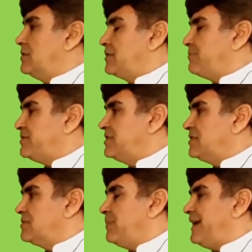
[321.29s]

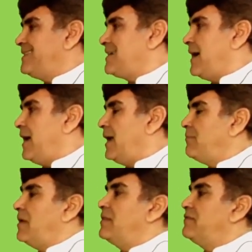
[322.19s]
represented by
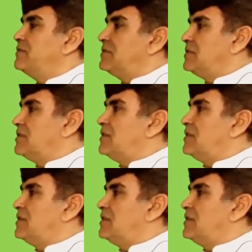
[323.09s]
time and the vertical